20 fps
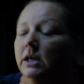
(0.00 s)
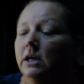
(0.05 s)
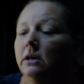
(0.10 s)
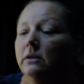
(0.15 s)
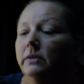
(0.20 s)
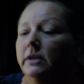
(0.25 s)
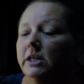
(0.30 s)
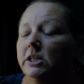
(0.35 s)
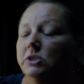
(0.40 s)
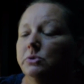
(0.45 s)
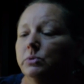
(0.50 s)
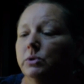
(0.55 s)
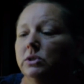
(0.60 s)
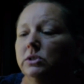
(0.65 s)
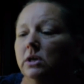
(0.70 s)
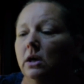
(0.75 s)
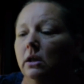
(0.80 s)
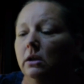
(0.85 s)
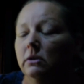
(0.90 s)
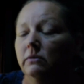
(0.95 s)
These were
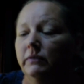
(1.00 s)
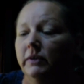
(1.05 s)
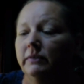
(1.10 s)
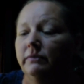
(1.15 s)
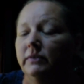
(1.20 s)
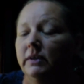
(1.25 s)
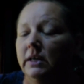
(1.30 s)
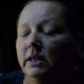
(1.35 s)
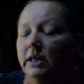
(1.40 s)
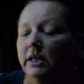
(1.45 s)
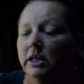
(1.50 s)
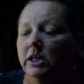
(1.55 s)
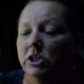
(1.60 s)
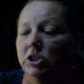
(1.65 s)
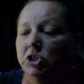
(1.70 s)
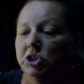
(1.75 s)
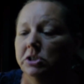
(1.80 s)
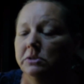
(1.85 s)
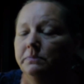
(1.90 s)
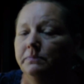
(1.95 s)
$1.50
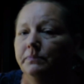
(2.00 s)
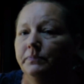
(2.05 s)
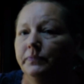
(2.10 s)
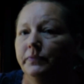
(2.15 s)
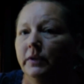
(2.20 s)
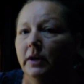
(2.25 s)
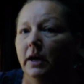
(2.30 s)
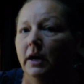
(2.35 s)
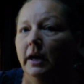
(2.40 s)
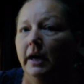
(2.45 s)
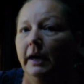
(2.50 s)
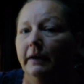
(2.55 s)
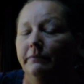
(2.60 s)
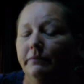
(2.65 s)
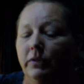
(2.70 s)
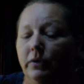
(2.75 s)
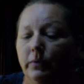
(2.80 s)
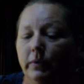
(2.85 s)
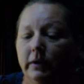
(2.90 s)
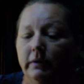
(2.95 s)
each. I have
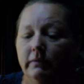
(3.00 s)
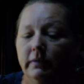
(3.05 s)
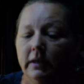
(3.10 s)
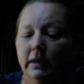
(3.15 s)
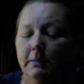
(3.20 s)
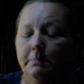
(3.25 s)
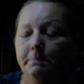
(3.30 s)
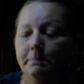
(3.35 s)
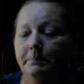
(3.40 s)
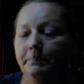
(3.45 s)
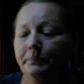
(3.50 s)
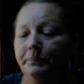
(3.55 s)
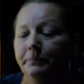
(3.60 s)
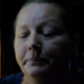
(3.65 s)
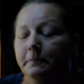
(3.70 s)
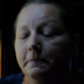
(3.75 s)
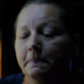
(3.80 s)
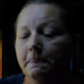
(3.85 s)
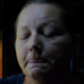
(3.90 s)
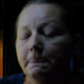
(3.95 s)
3 of them.
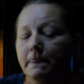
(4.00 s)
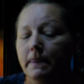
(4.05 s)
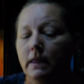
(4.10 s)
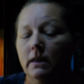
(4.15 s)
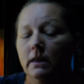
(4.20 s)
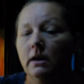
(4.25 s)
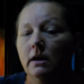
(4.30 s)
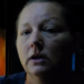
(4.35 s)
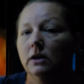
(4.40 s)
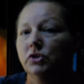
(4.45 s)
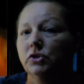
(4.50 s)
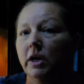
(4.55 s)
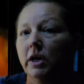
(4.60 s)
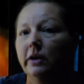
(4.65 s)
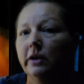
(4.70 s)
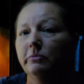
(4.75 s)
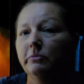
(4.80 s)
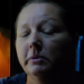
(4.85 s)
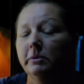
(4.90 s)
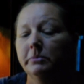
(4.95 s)
I'll try
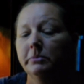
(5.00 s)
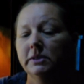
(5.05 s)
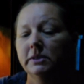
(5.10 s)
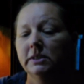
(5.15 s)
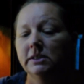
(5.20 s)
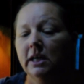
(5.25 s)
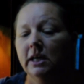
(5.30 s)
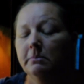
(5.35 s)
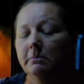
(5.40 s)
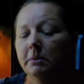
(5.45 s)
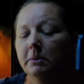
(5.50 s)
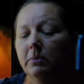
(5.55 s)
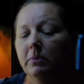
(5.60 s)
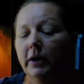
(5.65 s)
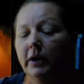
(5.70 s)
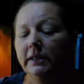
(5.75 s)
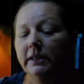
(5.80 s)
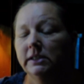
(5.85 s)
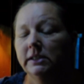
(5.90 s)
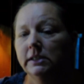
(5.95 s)
to remember to say my
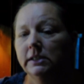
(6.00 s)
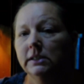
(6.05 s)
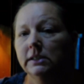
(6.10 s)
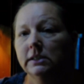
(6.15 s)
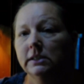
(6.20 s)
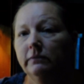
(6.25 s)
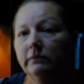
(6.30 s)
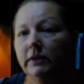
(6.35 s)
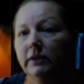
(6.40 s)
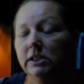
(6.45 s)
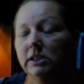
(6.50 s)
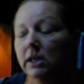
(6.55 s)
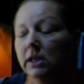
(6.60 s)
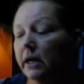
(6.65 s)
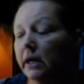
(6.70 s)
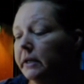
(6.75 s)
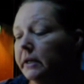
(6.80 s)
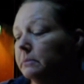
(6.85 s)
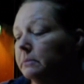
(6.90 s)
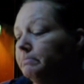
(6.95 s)
prices of each
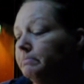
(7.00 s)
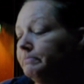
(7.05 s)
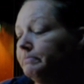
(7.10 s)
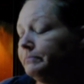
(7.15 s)
item.